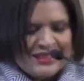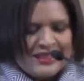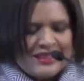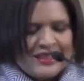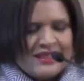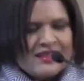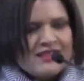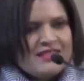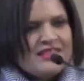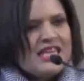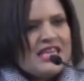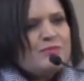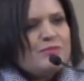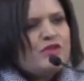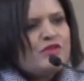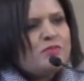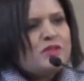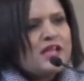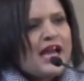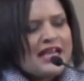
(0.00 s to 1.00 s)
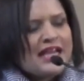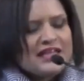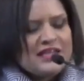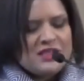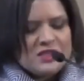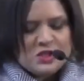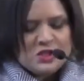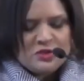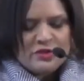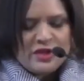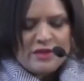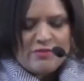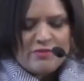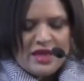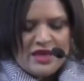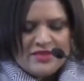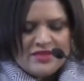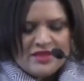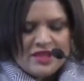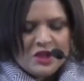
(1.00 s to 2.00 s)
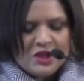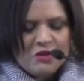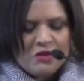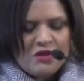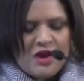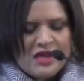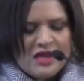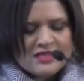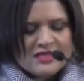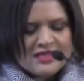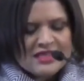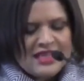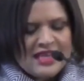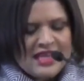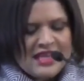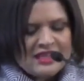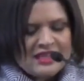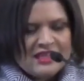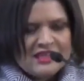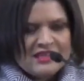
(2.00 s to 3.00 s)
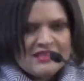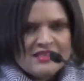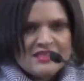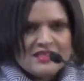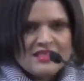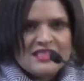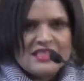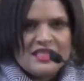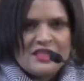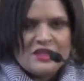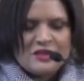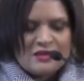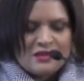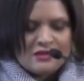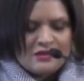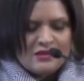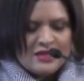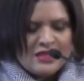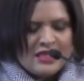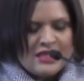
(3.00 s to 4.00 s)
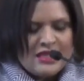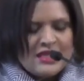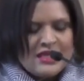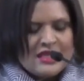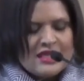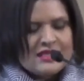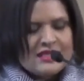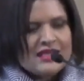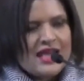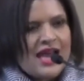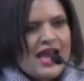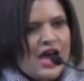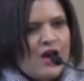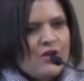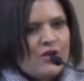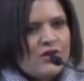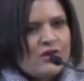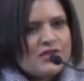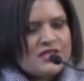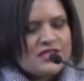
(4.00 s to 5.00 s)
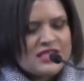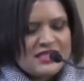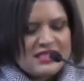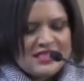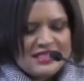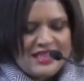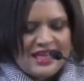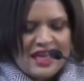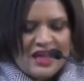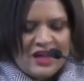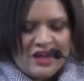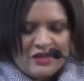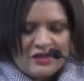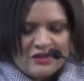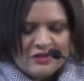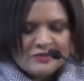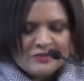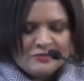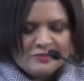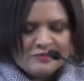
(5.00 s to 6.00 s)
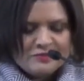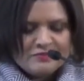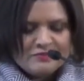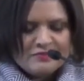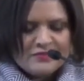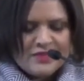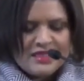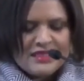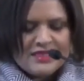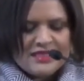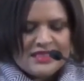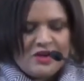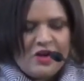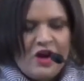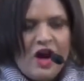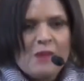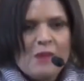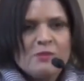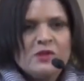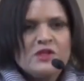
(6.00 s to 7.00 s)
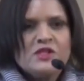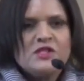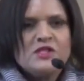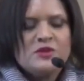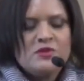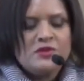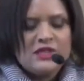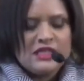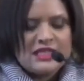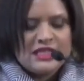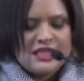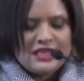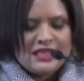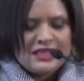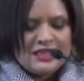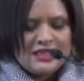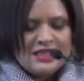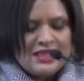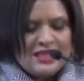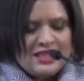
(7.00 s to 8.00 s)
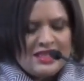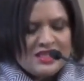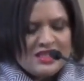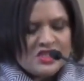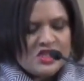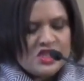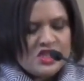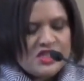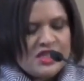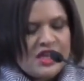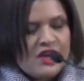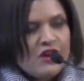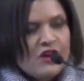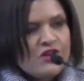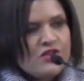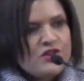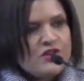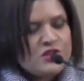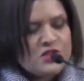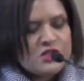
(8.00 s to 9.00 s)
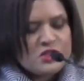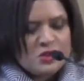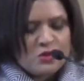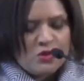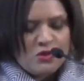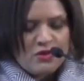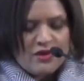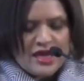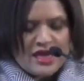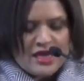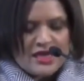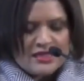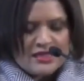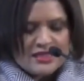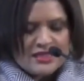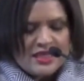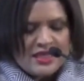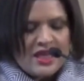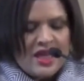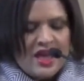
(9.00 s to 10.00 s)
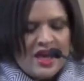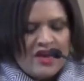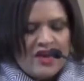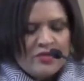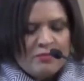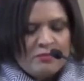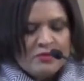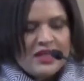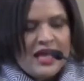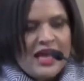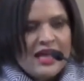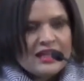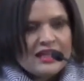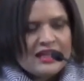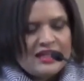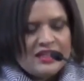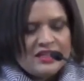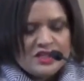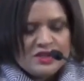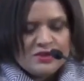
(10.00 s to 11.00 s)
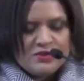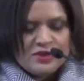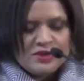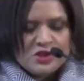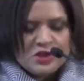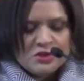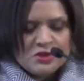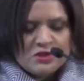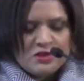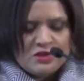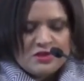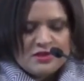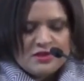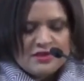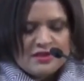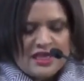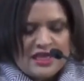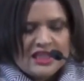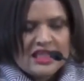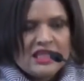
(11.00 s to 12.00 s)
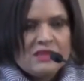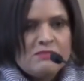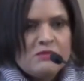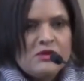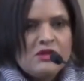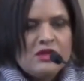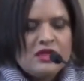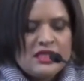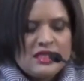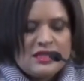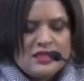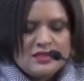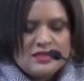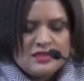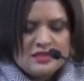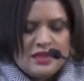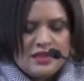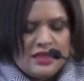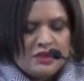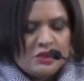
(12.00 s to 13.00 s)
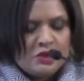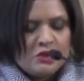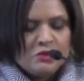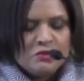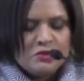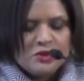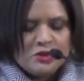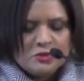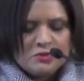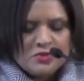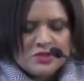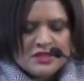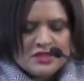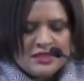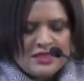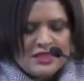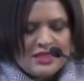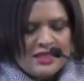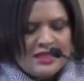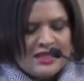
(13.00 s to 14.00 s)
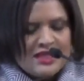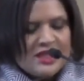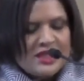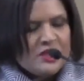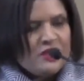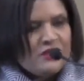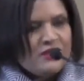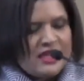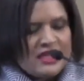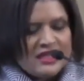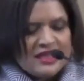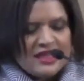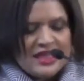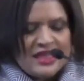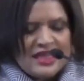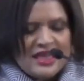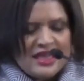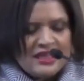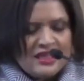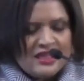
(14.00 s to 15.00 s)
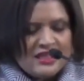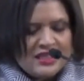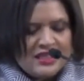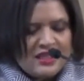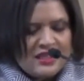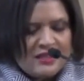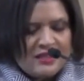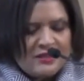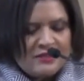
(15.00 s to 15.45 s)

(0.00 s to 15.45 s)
The theme of Black History Month across Canada this year is ours to tell. It's an opportunity to share the stories of Black individuals and communities and groups here in Canada,